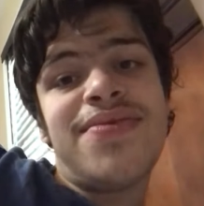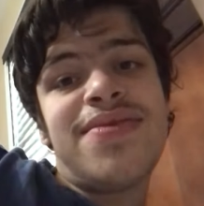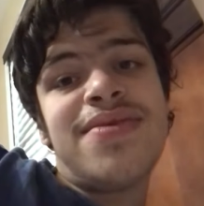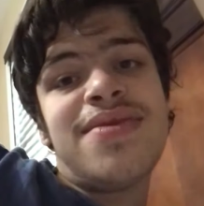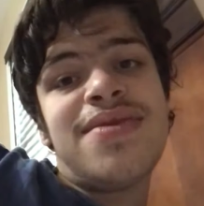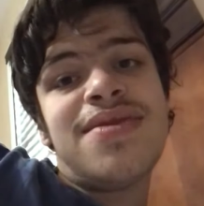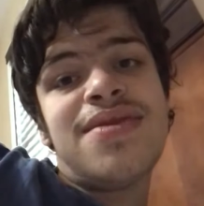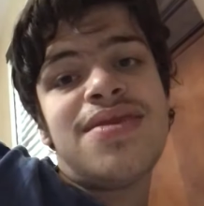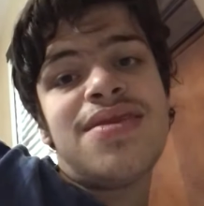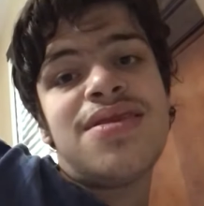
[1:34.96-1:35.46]

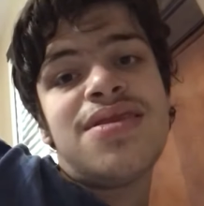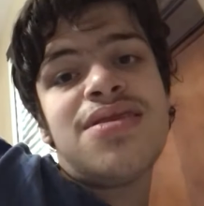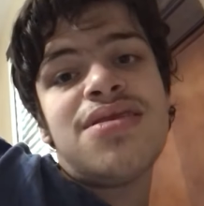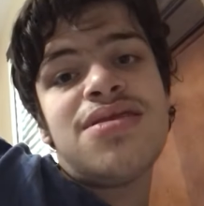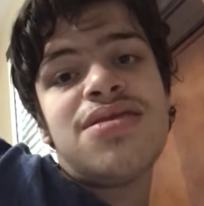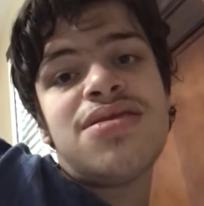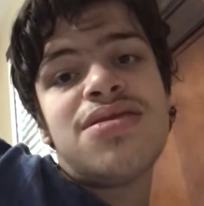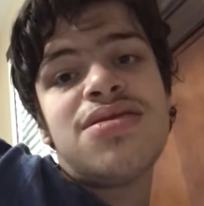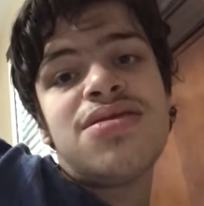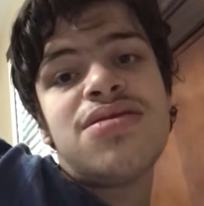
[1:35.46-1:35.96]

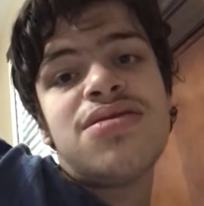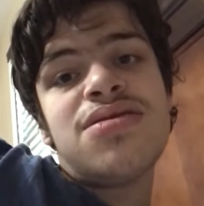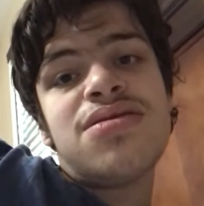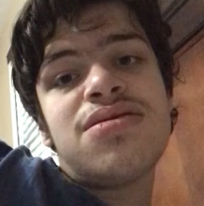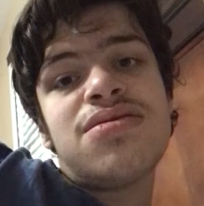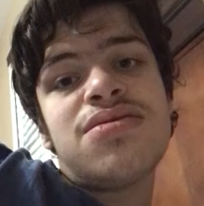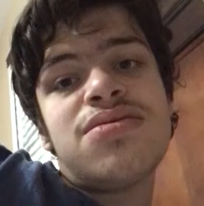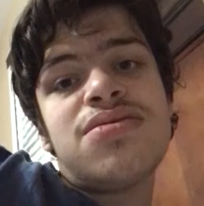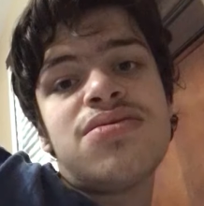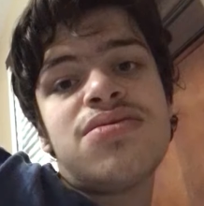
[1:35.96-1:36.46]

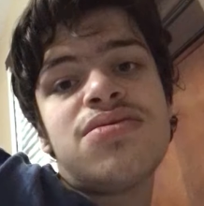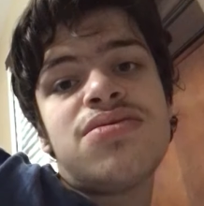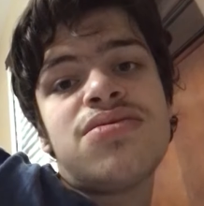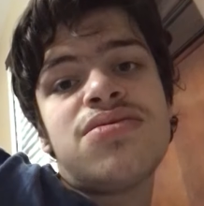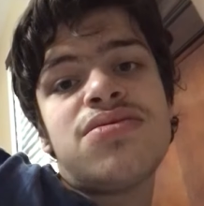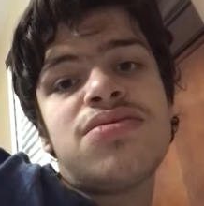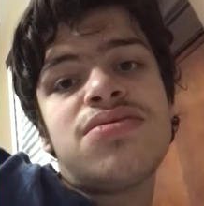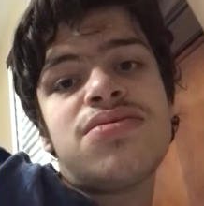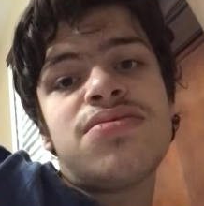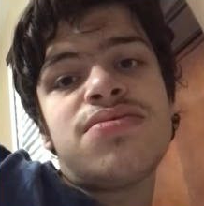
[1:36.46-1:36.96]

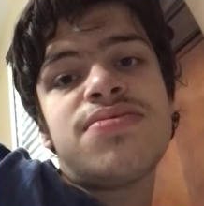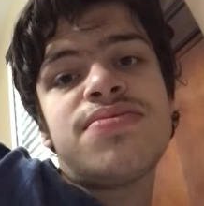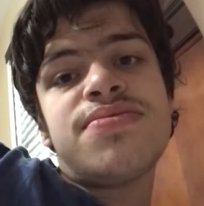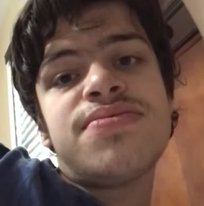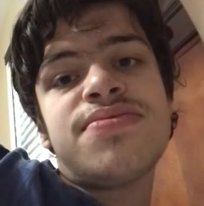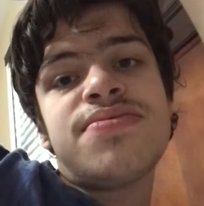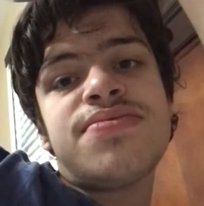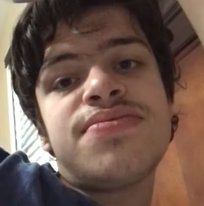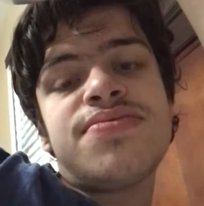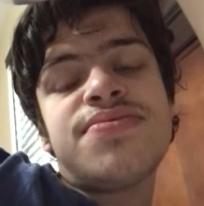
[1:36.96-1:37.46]

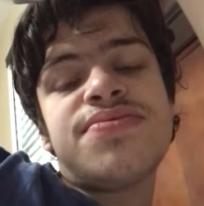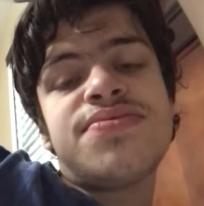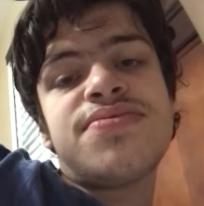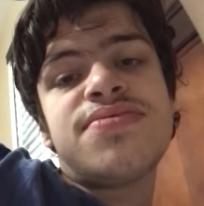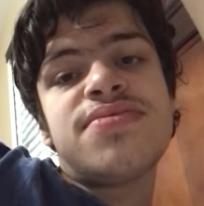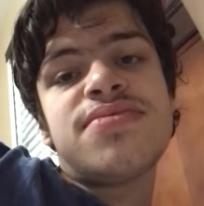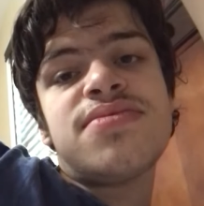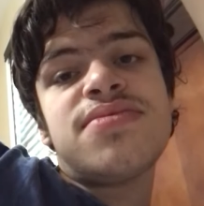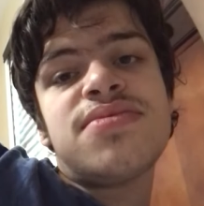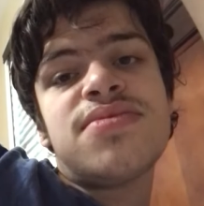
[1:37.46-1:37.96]

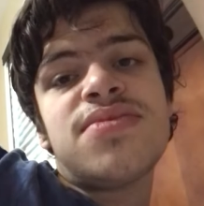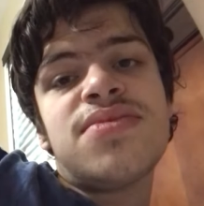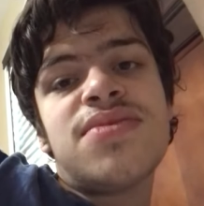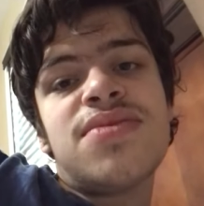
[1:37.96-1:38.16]
(no one is talking)